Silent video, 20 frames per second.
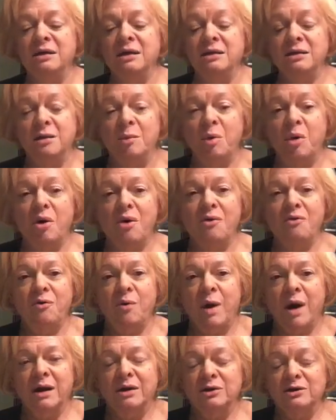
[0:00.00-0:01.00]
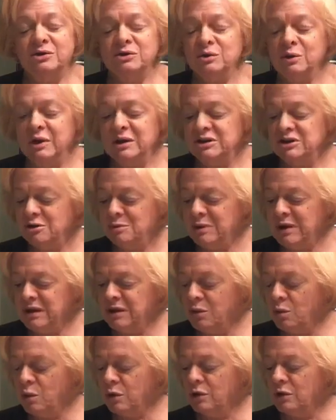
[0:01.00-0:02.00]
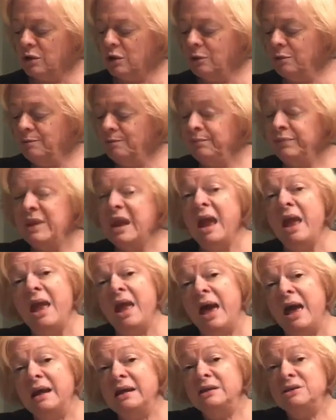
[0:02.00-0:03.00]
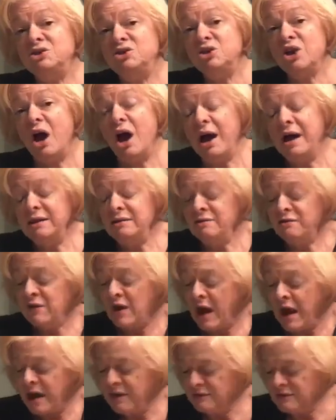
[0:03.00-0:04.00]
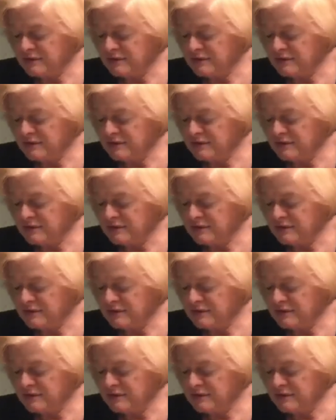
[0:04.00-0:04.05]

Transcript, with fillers: The bowl of water is going to be the world. And in John 5,